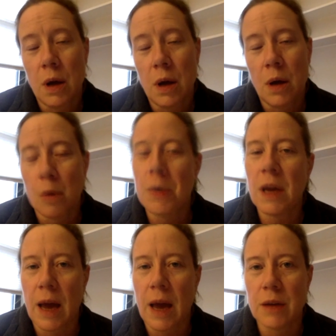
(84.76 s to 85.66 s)
we're
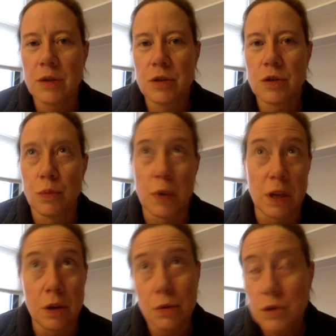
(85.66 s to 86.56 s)
being asked to
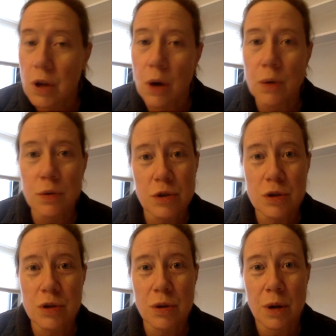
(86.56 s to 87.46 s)
reuse
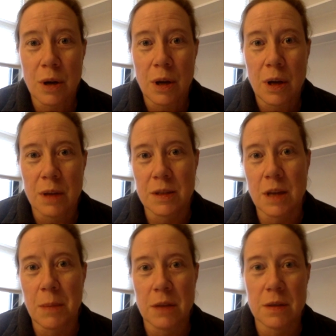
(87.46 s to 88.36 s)
those in some
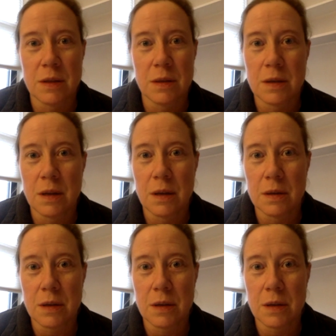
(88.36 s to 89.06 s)
instances.